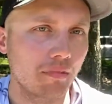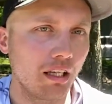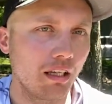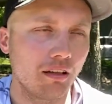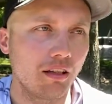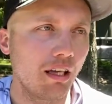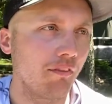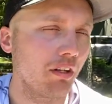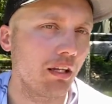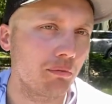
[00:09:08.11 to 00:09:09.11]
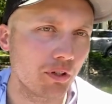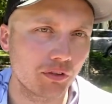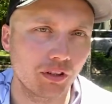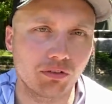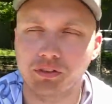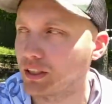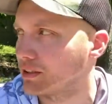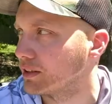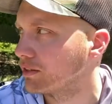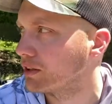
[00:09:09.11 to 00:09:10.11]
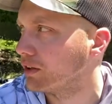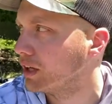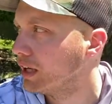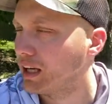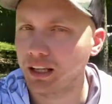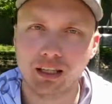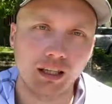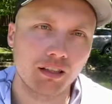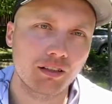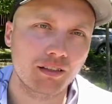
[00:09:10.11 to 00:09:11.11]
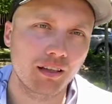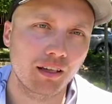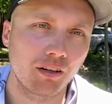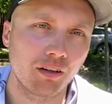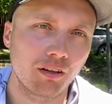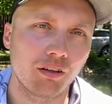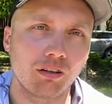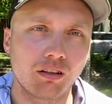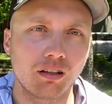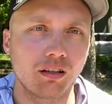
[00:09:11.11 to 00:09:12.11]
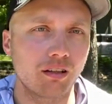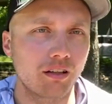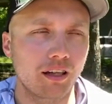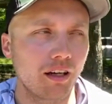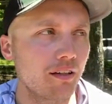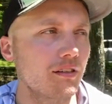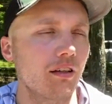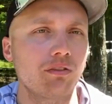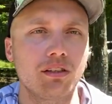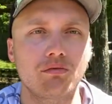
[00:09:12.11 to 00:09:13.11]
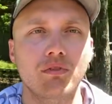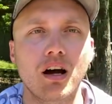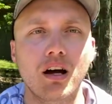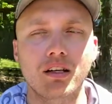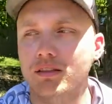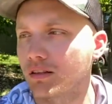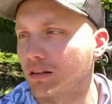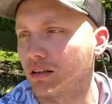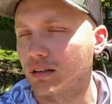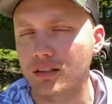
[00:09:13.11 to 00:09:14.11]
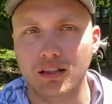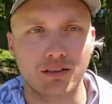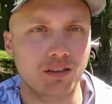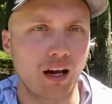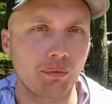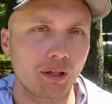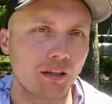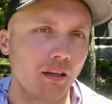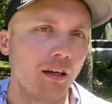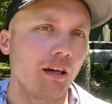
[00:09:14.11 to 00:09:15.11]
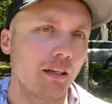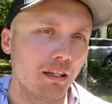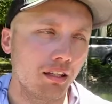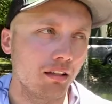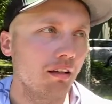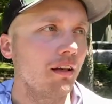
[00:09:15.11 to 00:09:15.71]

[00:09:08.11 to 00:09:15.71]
It, if it ain't broke, don't fix it. So again, just like all the other chaos stuff, these rods are telescopic. Again,